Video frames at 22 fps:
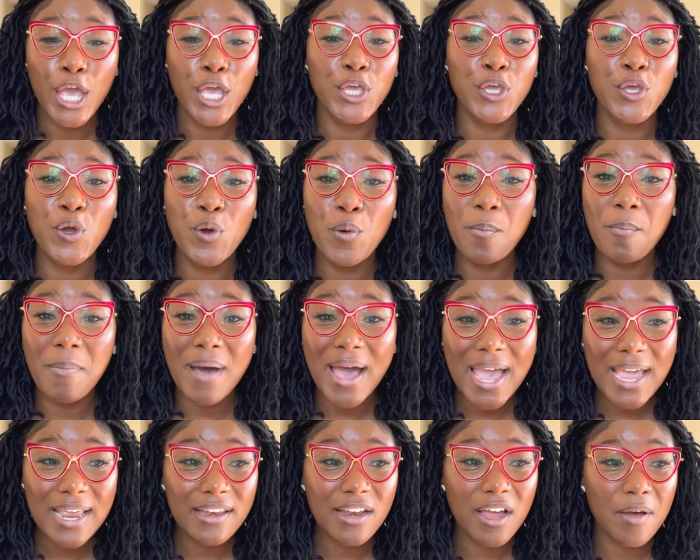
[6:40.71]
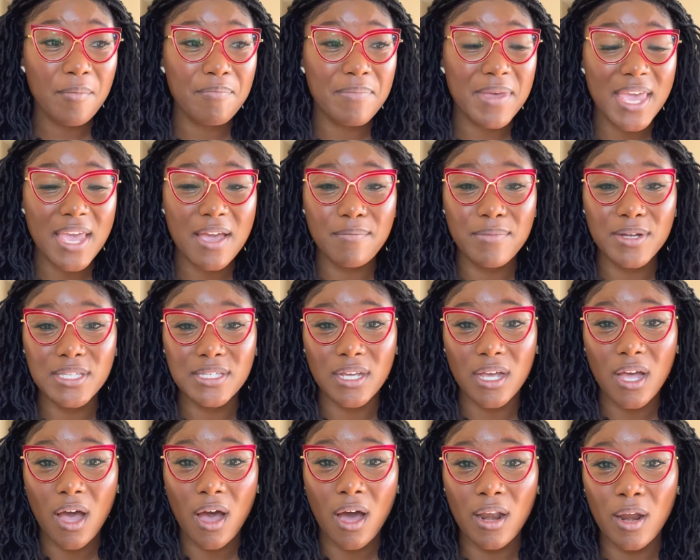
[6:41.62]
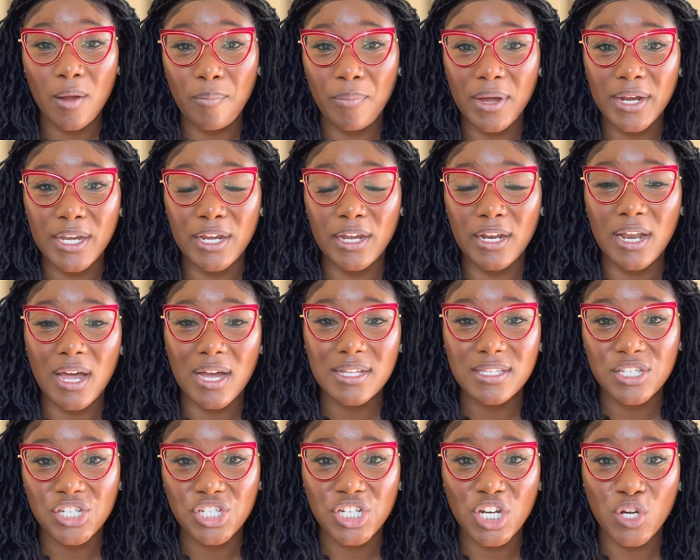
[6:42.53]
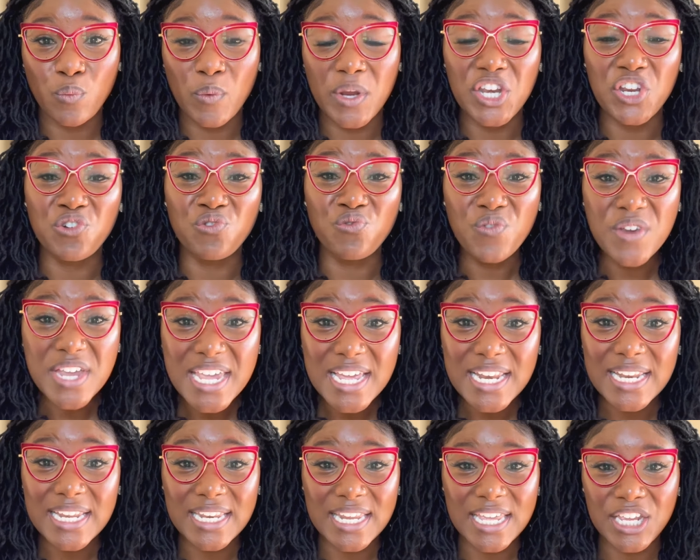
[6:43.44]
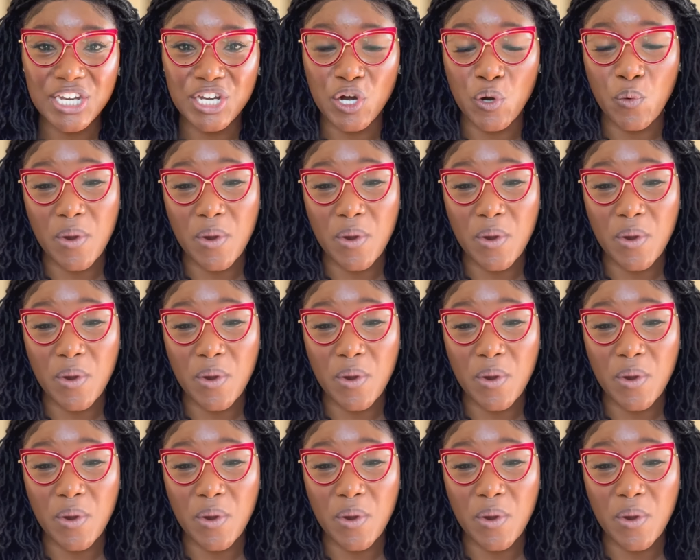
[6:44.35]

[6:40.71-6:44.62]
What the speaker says: You might not be able to call upon your loctician when you really need her.